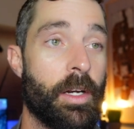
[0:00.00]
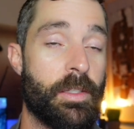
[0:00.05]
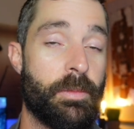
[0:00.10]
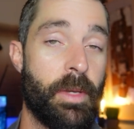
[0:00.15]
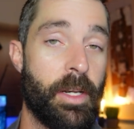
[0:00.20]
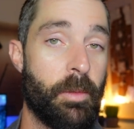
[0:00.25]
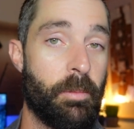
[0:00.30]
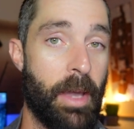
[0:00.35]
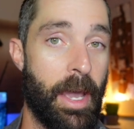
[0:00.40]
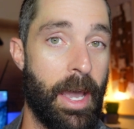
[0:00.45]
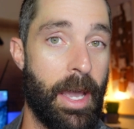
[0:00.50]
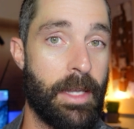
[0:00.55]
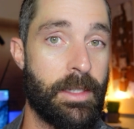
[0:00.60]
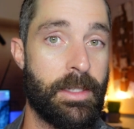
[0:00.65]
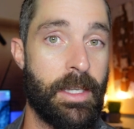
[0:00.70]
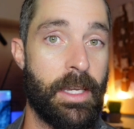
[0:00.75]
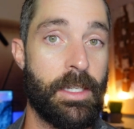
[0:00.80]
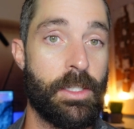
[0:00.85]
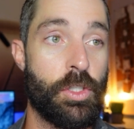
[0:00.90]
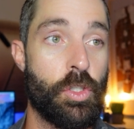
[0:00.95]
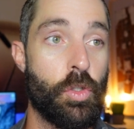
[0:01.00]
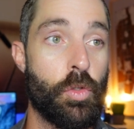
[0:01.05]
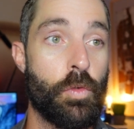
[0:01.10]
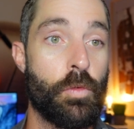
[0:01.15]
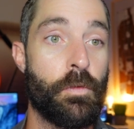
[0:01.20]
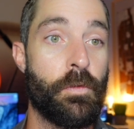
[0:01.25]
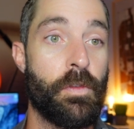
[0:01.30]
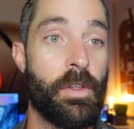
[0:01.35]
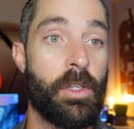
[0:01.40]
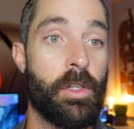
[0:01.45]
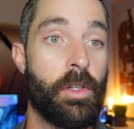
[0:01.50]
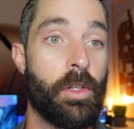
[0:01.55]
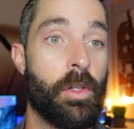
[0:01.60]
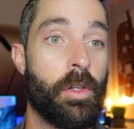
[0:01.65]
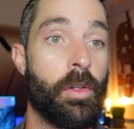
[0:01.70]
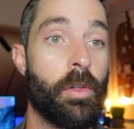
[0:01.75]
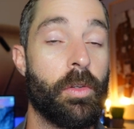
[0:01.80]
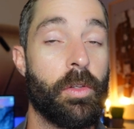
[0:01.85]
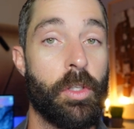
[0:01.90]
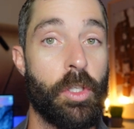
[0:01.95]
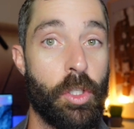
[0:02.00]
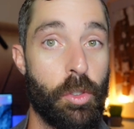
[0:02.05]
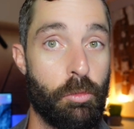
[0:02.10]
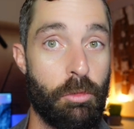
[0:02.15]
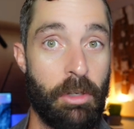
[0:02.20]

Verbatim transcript: as many pads as you feel you